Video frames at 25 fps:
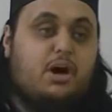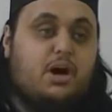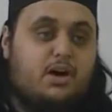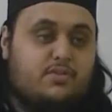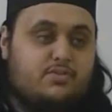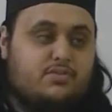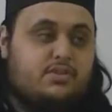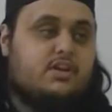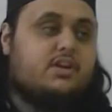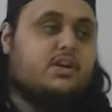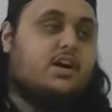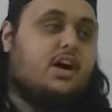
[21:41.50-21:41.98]

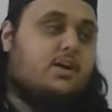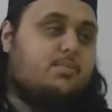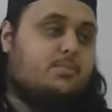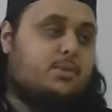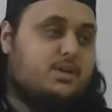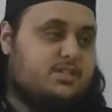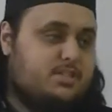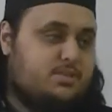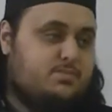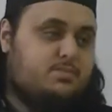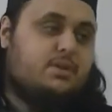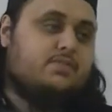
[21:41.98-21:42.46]
after
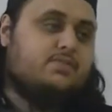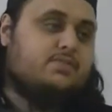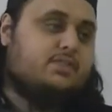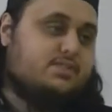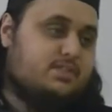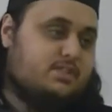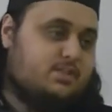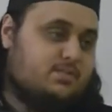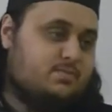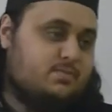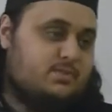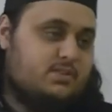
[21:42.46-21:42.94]
Kaaba is the
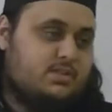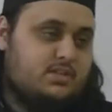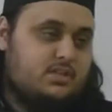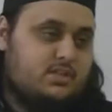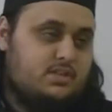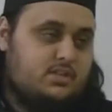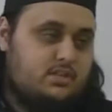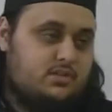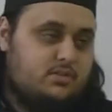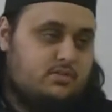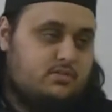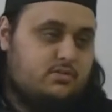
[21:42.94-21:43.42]
Prophet.
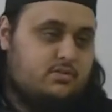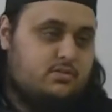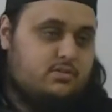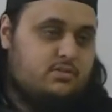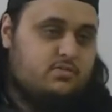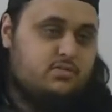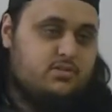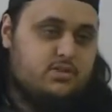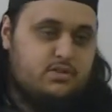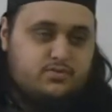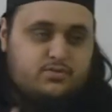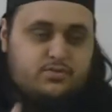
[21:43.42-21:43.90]

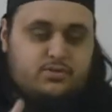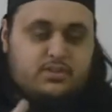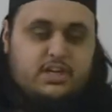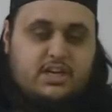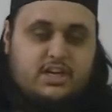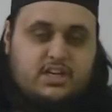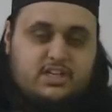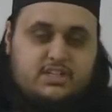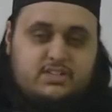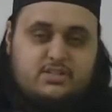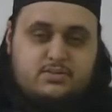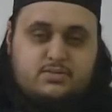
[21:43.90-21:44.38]
The reason for
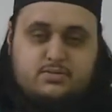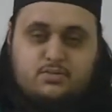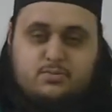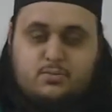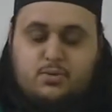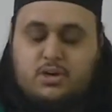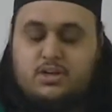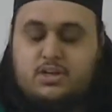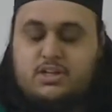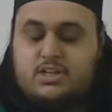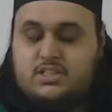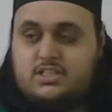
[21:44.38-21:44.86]
that is,
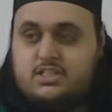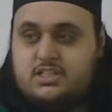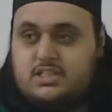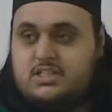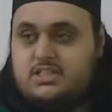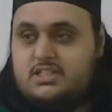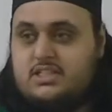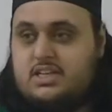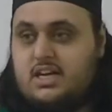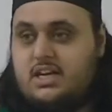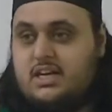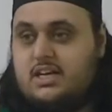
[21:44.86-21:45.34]
one reason
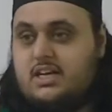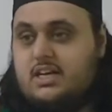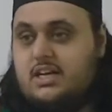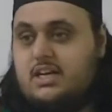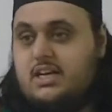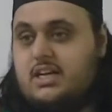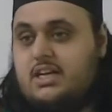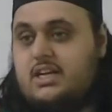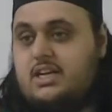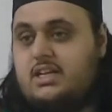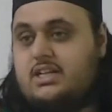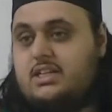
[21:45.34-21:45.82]
is that
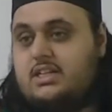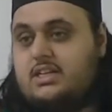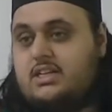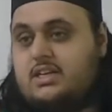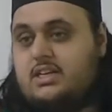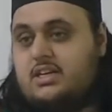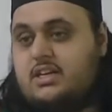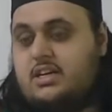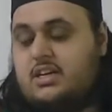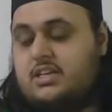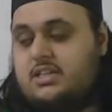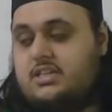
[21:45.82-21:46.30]

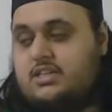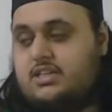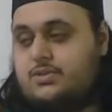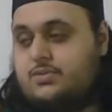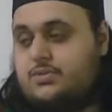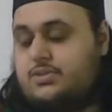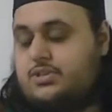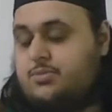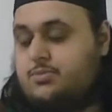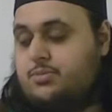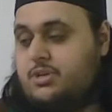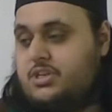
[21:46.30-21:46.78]
the
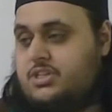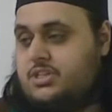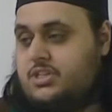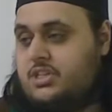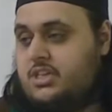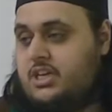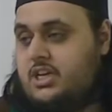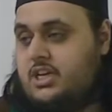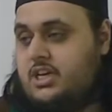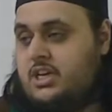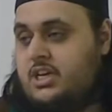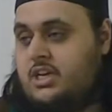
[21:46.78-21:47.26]
hadith which is
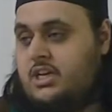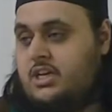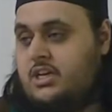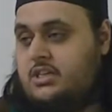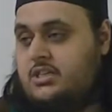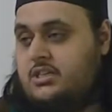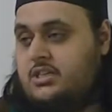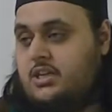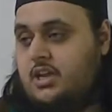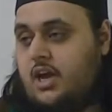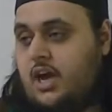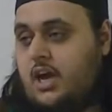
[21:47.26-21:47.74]
mentioned
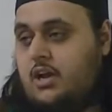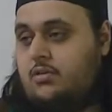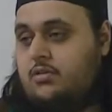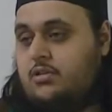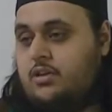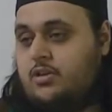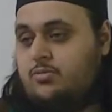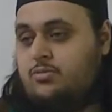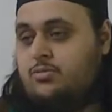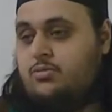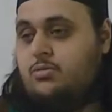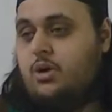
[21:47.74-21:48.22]
in the
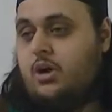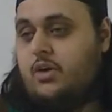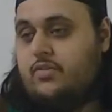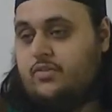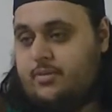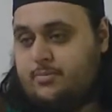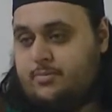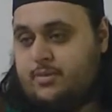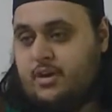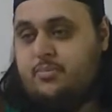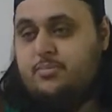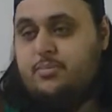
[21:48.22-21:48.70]
Dalail al-Nabuwah
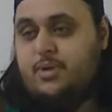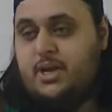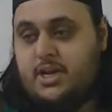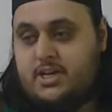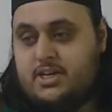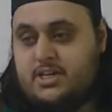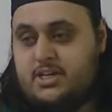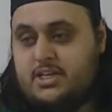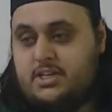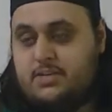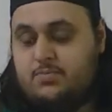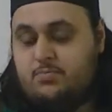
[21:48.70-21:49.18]
of Imam
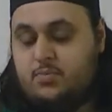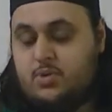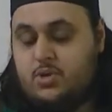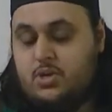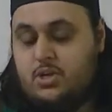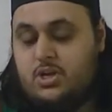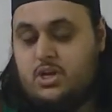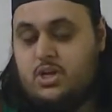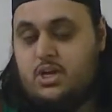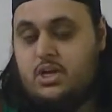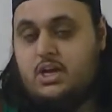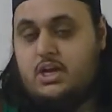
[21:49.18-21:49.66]
Bayhaqi,
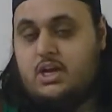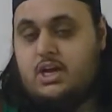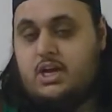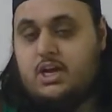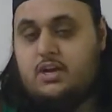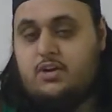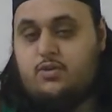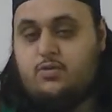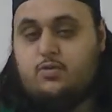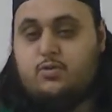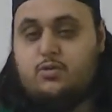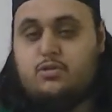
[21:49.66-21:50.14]

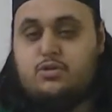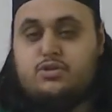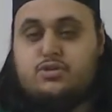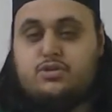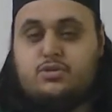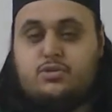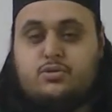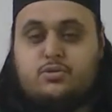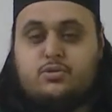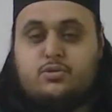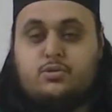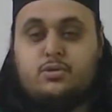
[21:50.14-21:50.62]
and
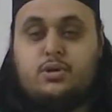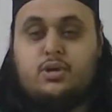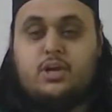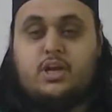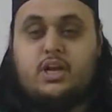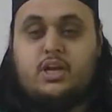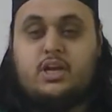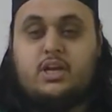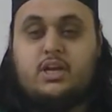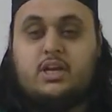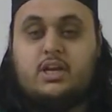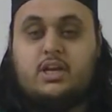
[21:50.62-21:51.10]
also
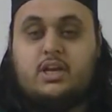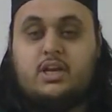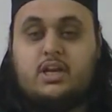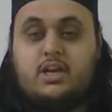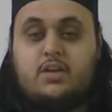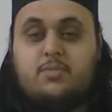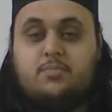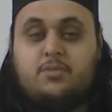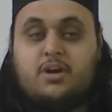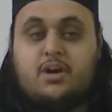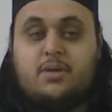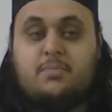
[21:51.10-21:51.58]
in
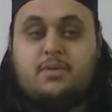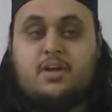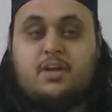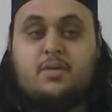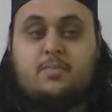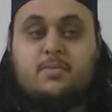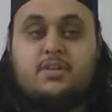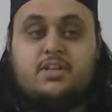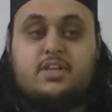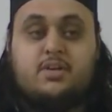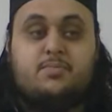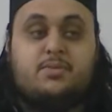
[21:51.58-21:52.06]
Imam
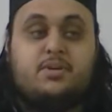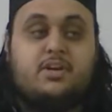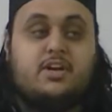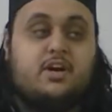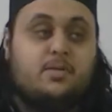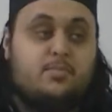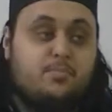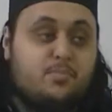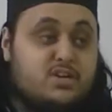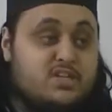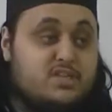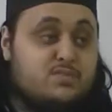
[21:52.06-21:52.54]
Ahmad ibn
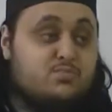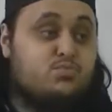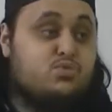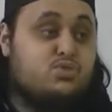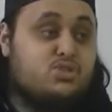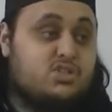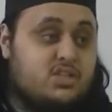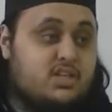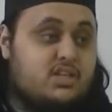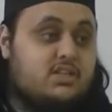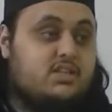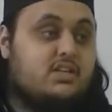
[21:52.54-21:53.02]
Hanbal's
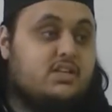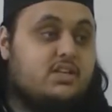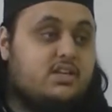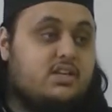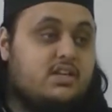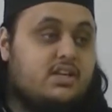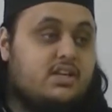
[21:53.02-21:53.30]
Musnad,